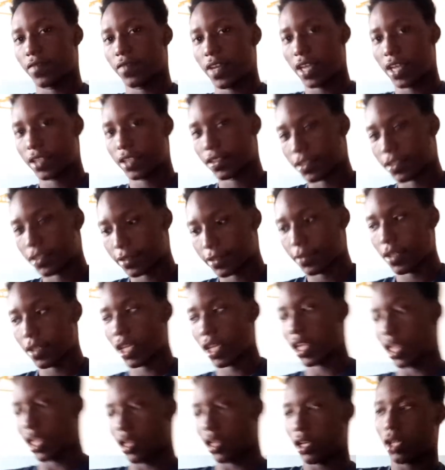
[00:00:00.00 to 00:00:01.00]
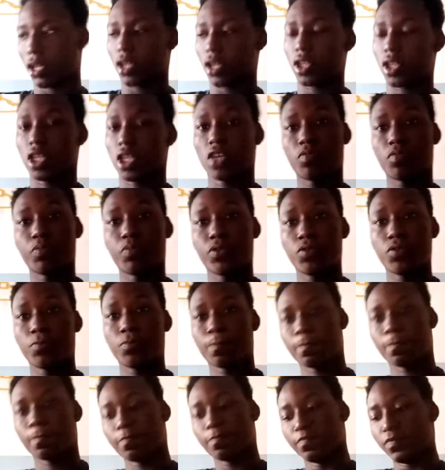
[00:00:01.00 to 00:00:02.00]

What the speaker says: that and how I could help you.